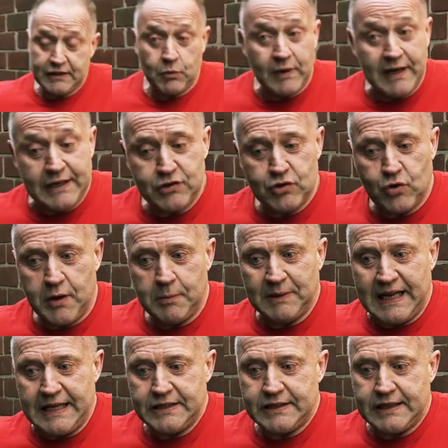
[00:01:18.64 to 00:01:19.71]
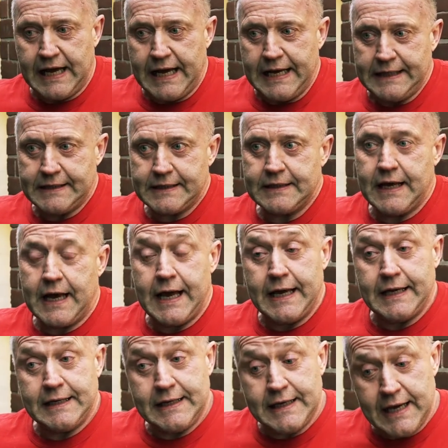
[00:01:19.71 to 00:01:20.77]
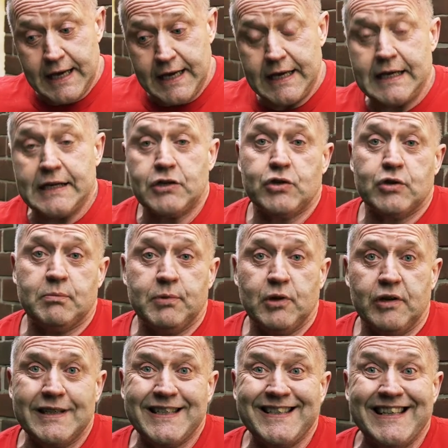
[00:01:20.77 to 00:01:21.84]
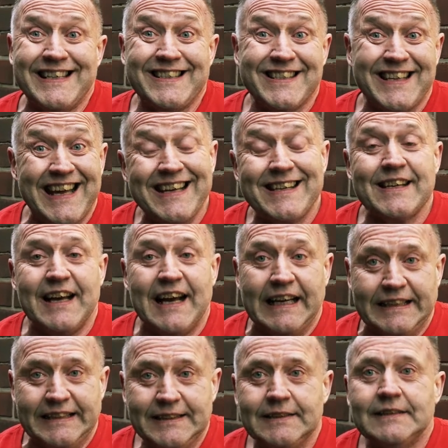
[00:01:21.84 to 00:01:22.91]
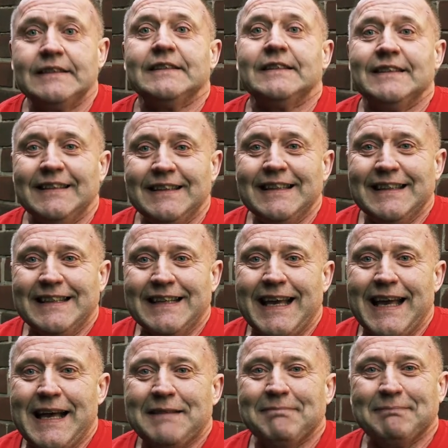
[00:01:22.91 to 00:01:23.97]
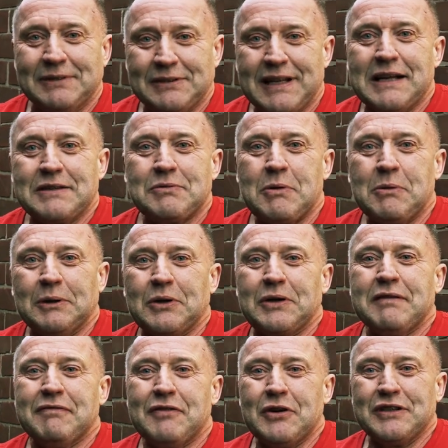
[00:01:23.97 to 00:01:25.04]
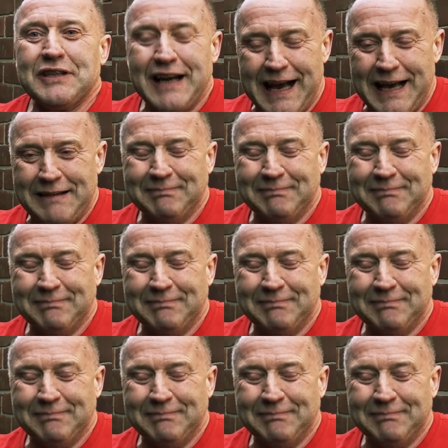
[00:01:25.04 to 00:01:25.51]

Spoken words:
The way I saw him last night, he should be on his knees again tonight. Yeah, so that's what we're looking for tonight.